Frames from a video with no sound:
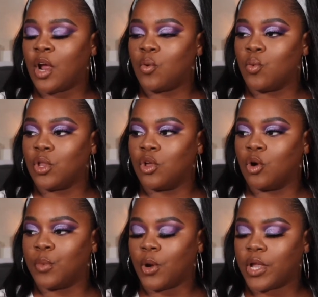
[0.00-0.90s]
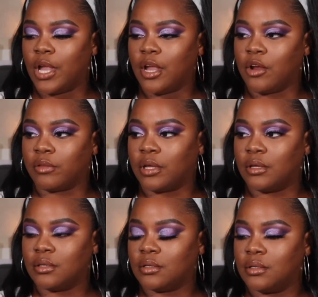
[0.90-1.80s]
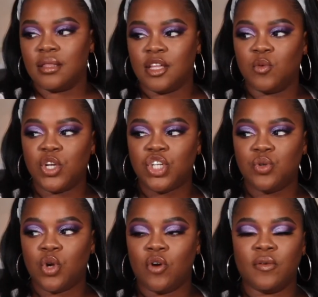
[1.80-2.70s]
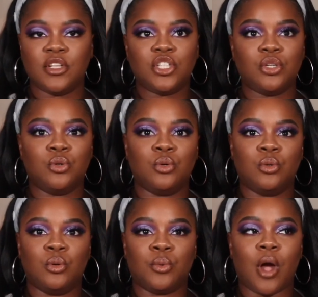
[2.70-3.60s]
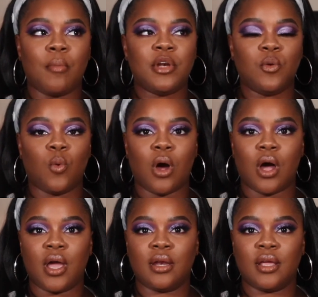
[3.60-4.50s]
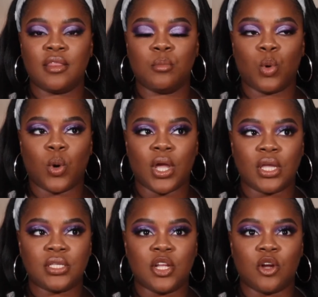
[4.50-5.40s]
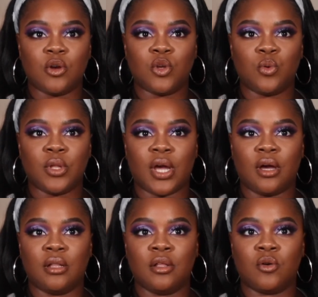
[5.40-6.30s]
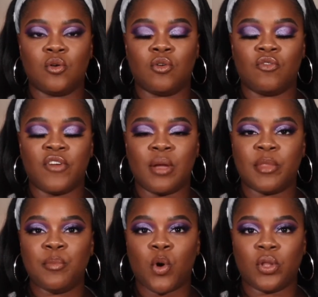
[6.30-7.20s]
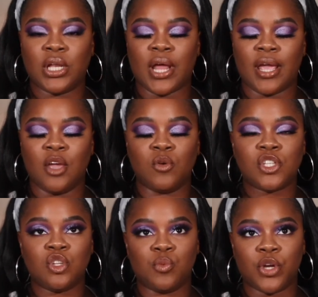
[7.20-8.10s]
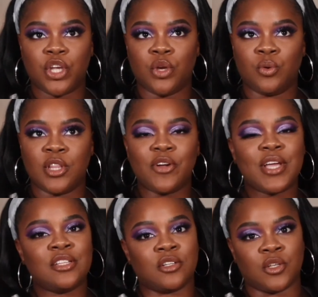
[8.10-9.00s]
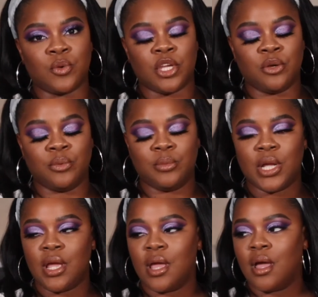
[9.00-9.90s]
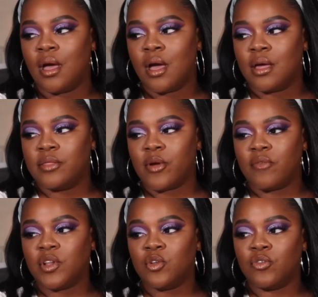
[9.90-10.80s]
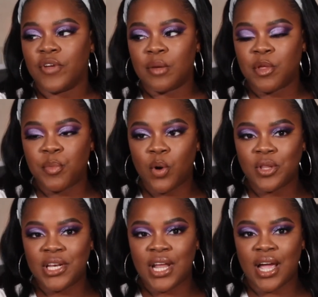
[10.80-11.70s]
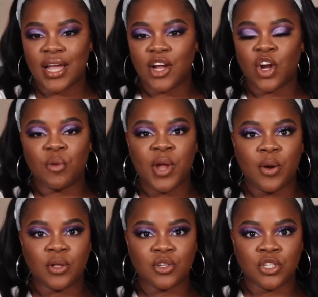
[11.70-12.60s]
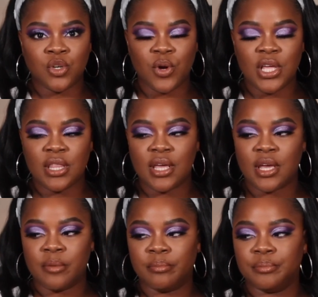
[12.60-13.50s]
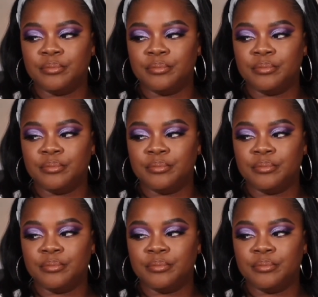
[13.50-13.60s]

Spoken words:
I really hope y'all can't hear this. Then we shoot over to Robin and Juan and the boys. They're doing like a little family bowling night. It was super cute. Their kids are so cute. They're having a little family bowling night. Her parents are joining them.